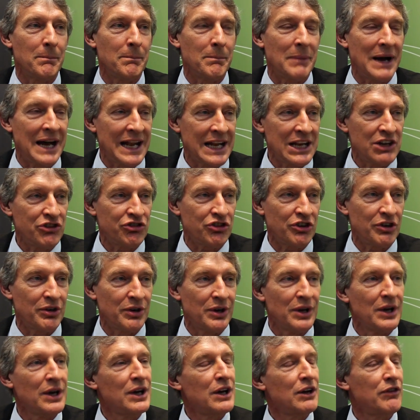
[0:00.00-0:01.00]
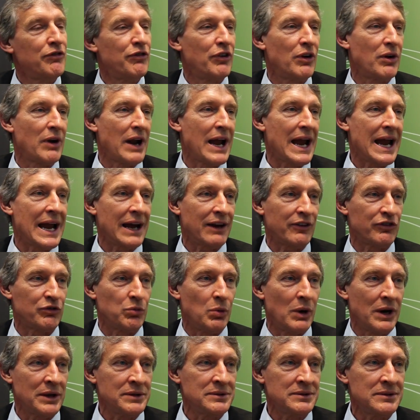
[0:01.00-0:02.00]
manager for
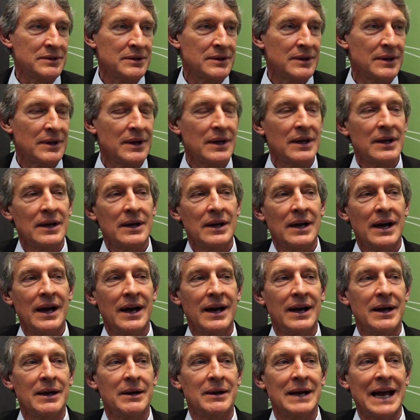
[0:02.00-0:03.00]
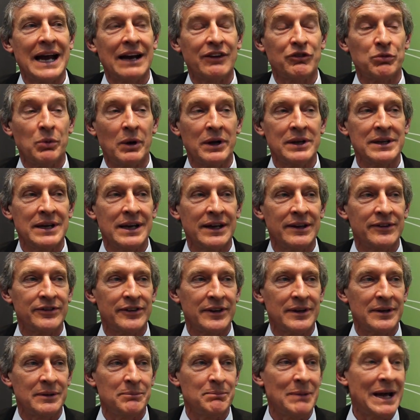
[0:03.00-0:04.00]
ExOne. ExOne is
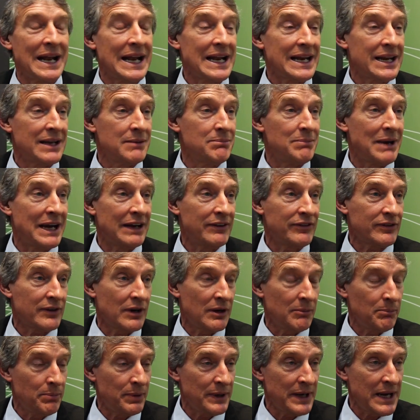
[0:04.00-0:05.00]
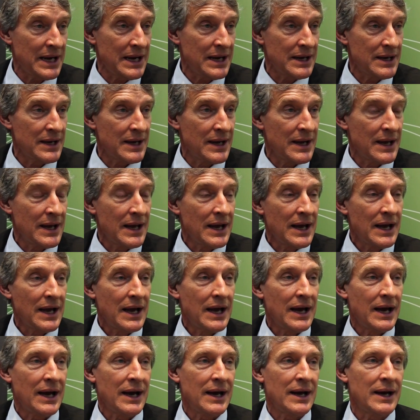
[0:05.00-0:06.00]
an American-based company
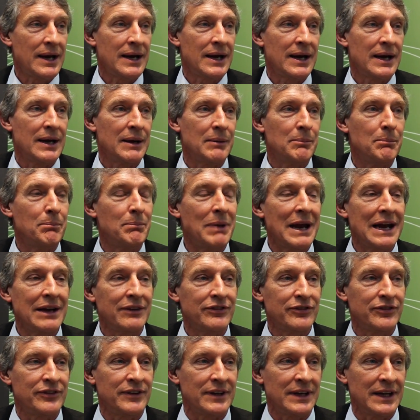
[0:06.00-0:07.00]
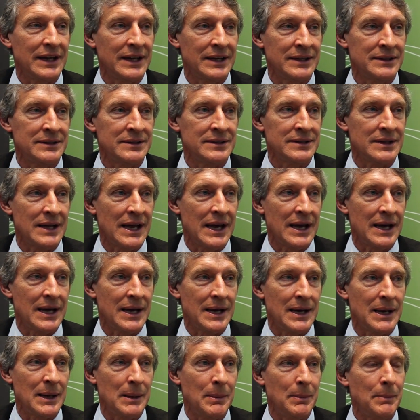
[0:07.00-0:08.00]
based in
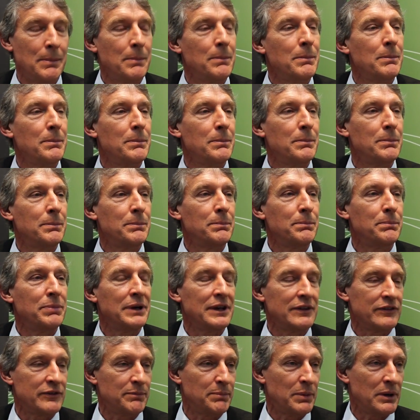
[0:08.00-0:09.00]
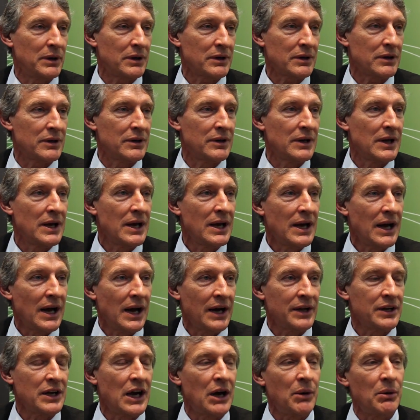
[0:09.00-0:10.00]
Pittsburgh,
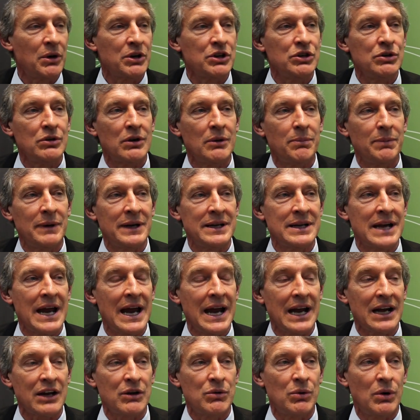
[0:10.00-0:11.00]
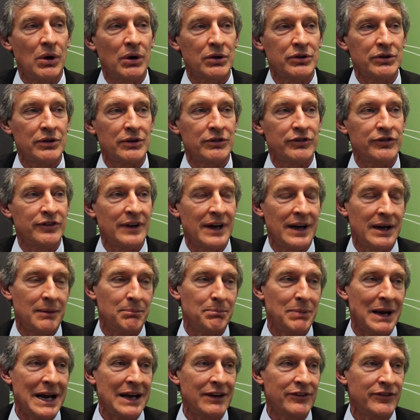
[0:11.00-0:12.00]
and our European headquarters are
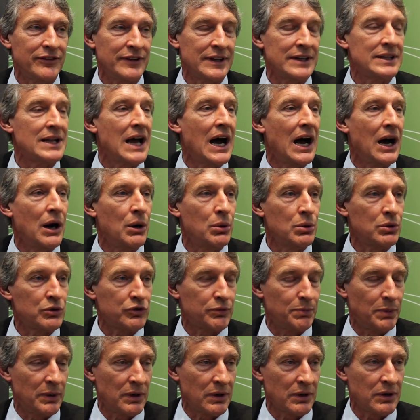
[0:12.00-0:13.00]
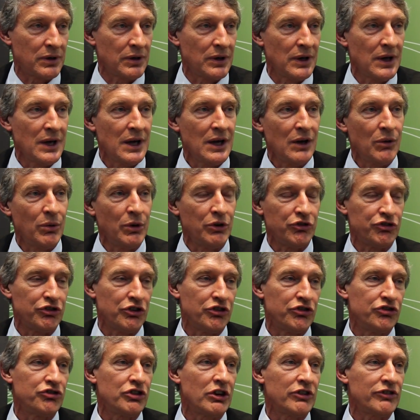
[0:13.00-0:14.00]
based in Augsburg, which
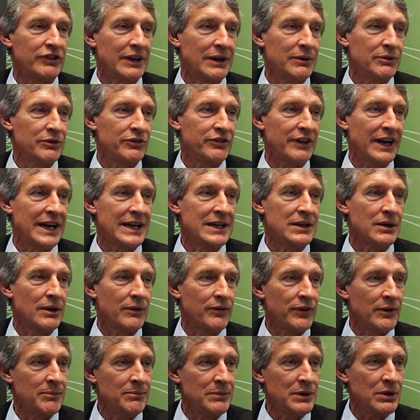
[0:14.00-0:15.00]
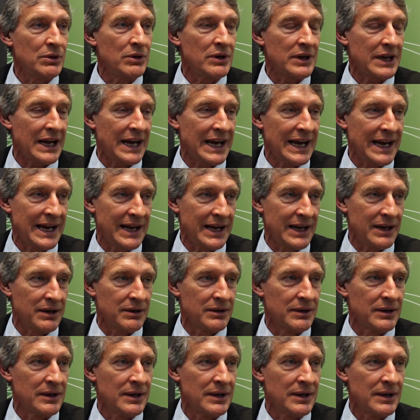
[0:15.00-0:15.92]
is just outside of the Munich area.